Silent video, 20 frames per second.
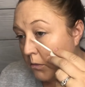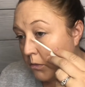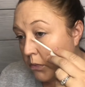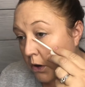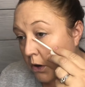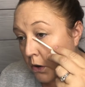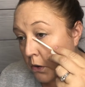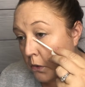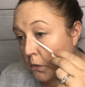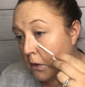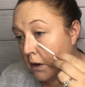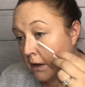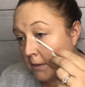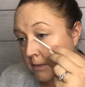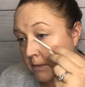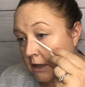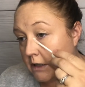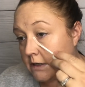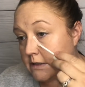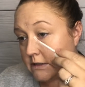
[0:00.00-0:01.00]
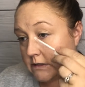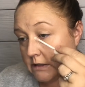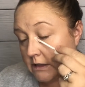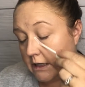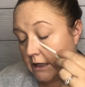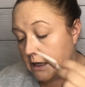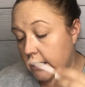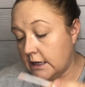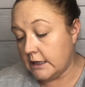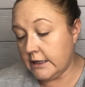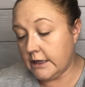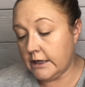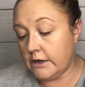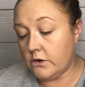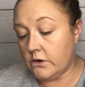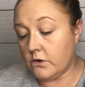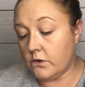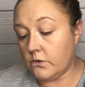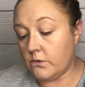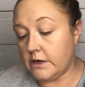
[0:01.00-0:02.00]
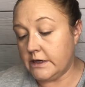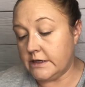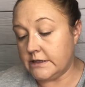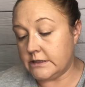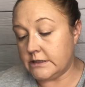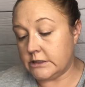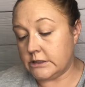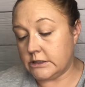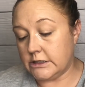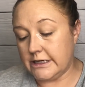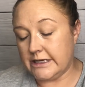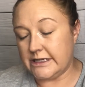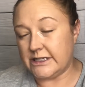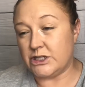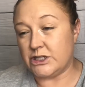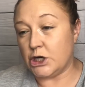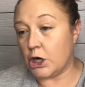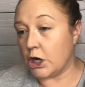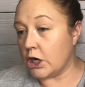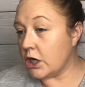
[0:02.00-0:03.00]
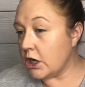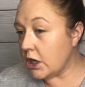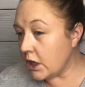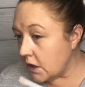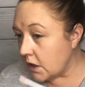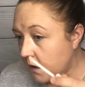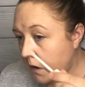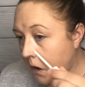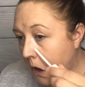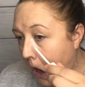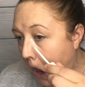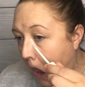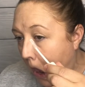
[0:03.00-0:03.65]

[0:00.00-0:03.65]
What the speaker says: Pro one because the LA Girl one is darker,